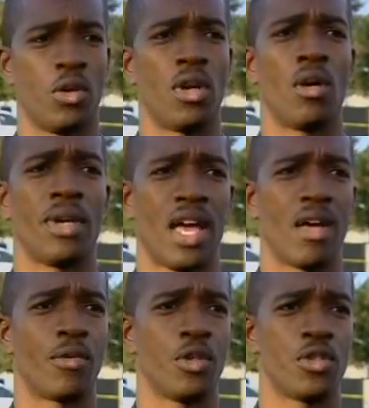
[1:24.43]
We're doing all we
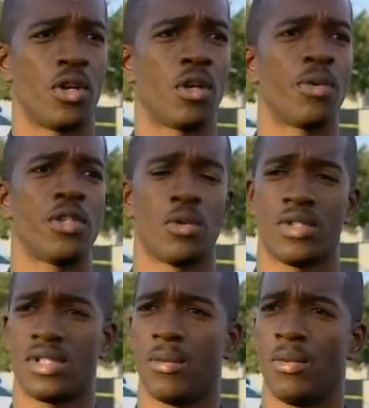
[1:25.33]
have. We're using all the
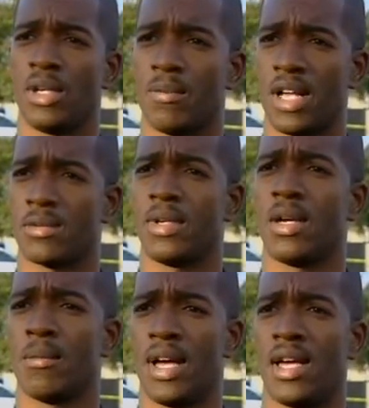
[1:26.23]
resources that we can
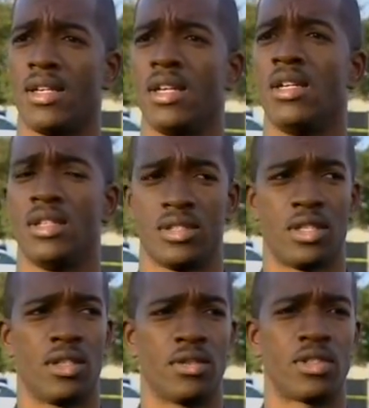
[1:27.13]
possibly come by
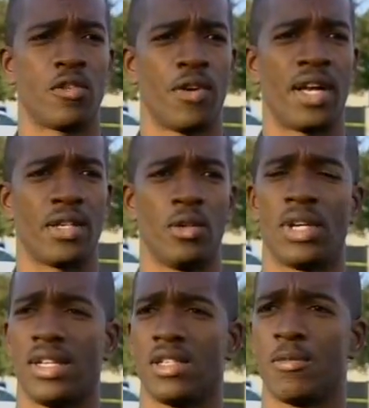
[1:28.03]
to find and
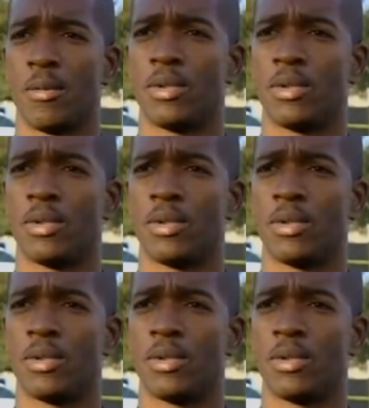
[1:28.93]
locate these